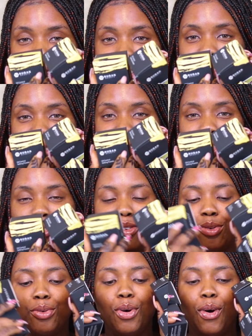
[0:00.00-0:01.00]
be getting
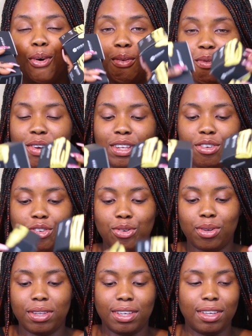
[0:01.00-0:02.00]
into really
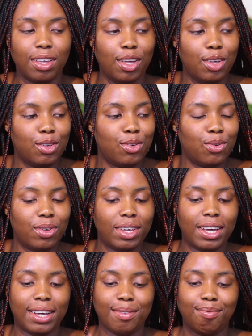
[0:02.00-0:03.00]
shortly. So
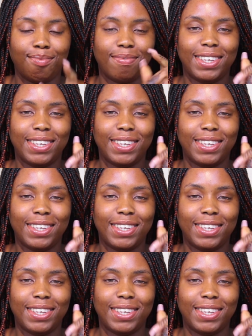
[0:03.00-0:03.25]
yeah,